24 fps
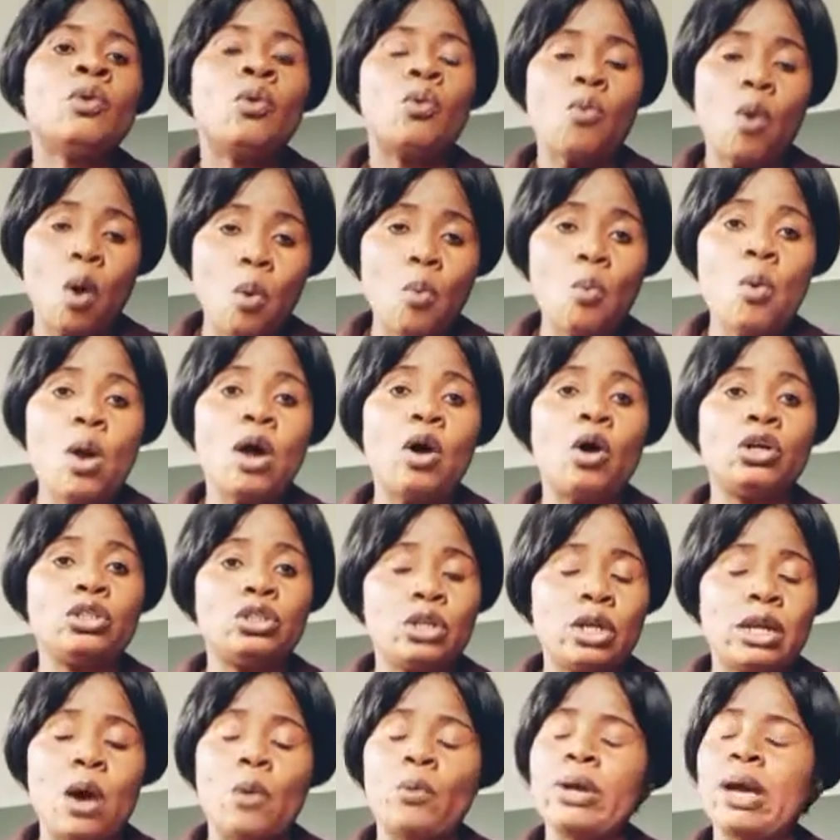one way or
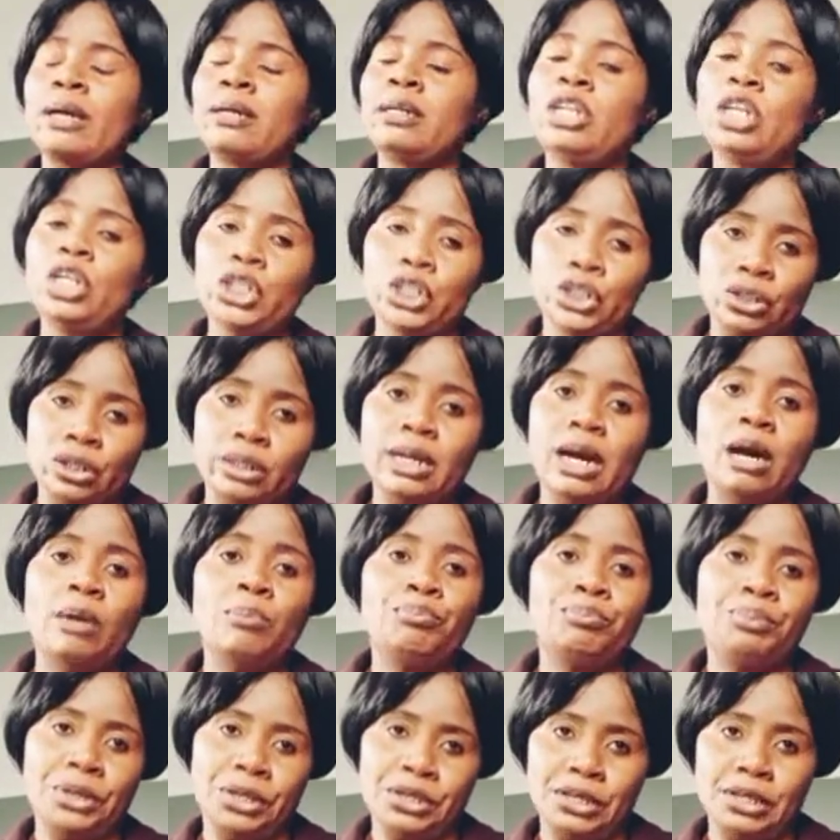the other, we are
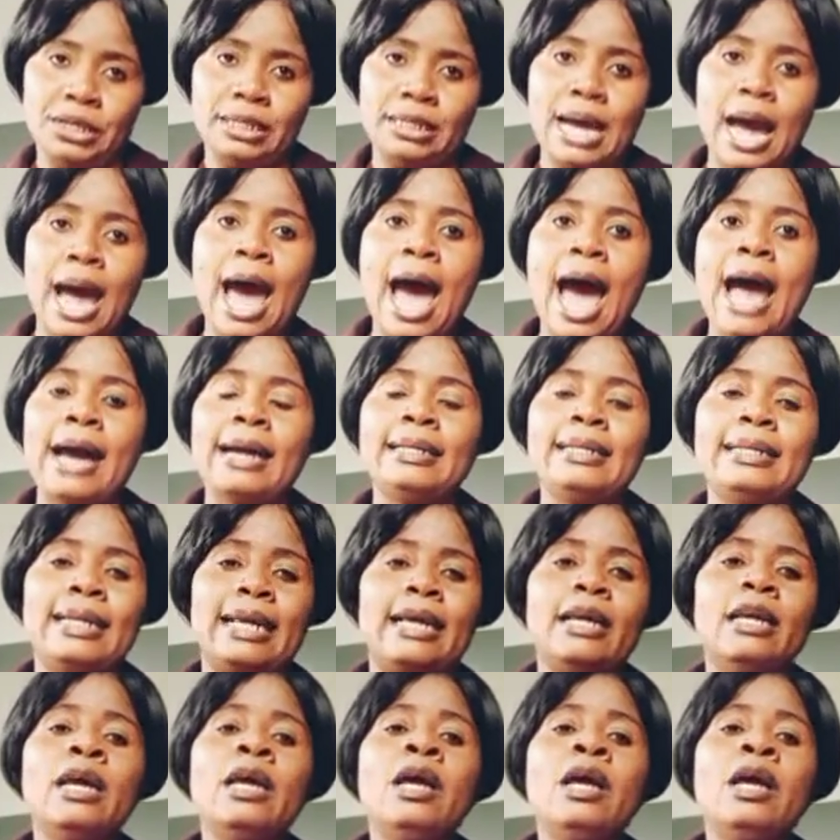relational being, and